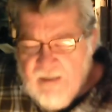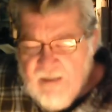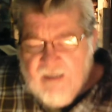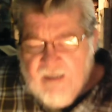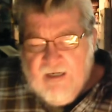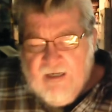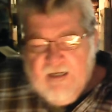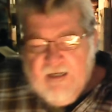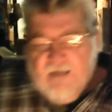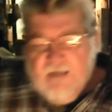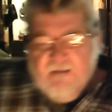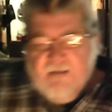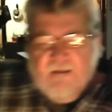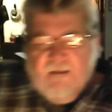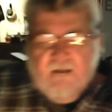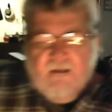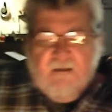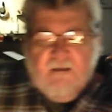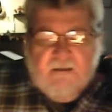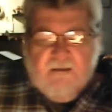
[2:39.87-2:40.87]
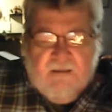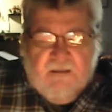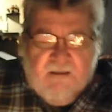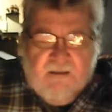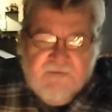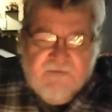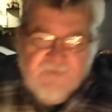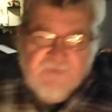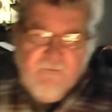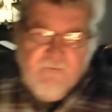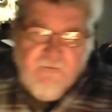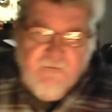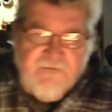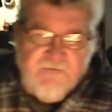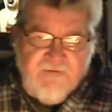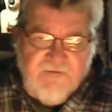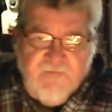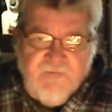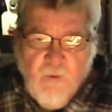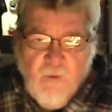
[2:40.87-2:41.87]
and so there's
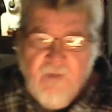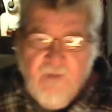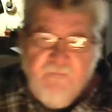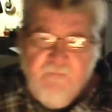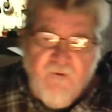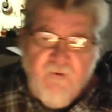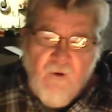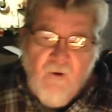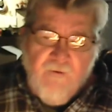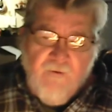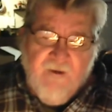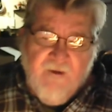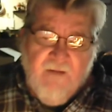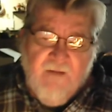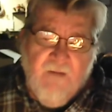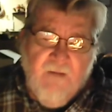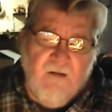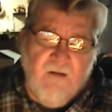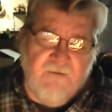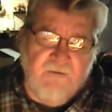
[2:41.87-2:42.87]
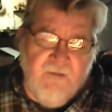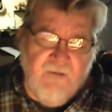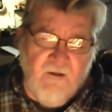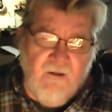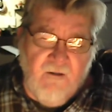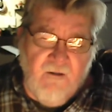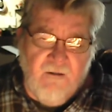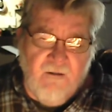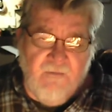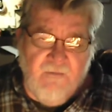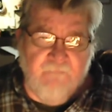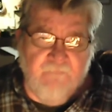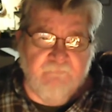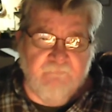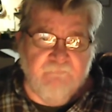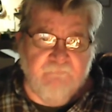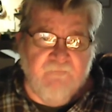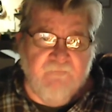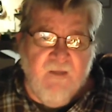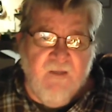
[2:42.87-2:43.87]
this one program out there.
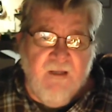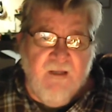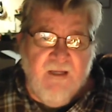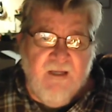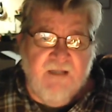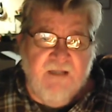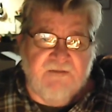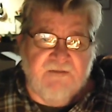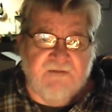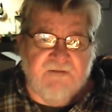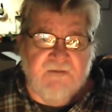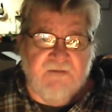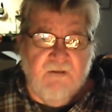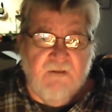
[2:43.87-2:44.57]
It's